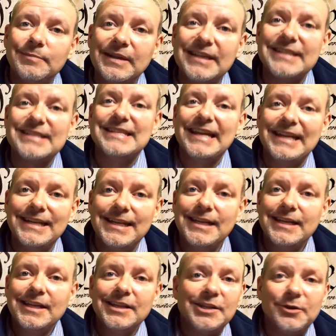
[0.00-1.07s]
because then
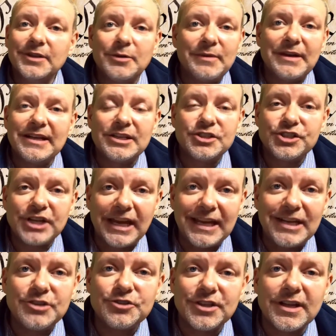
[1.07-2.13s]
the only way to
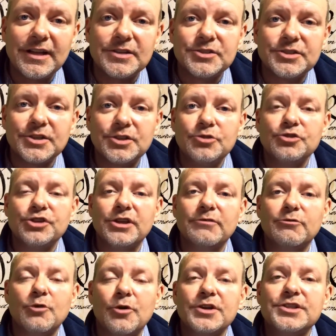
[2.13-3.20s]
change the Constitution,
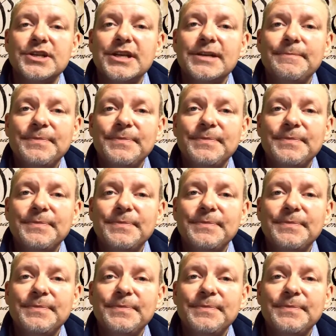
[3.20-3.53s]
of course,